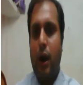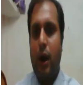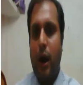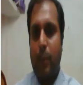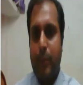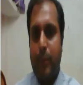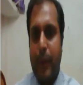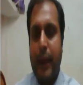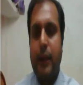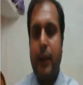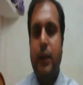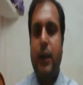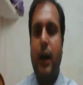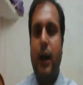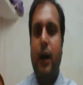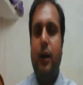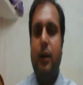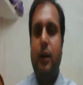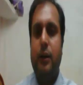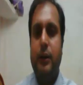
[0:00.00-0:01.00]

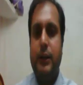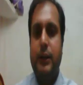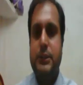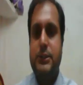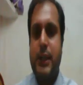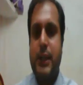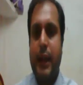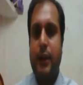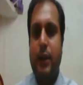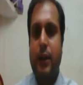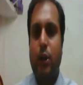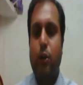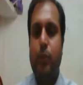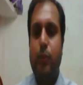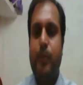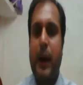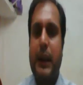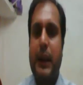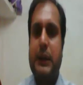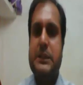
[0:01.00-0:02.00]
America decided to
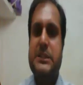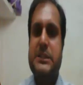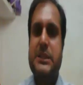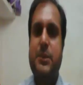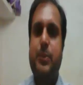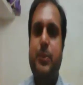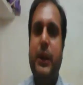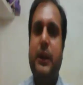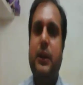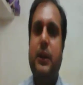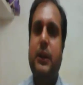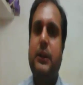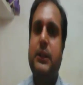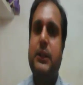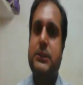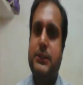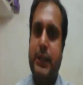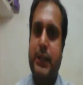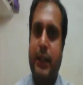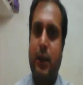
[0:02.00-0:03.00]
participate in
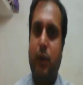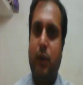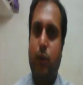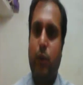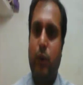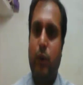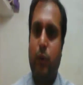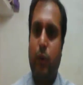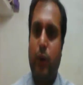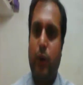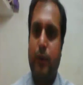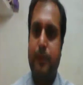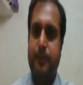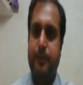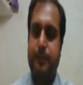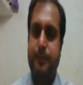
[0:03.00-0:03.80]
the Second World War.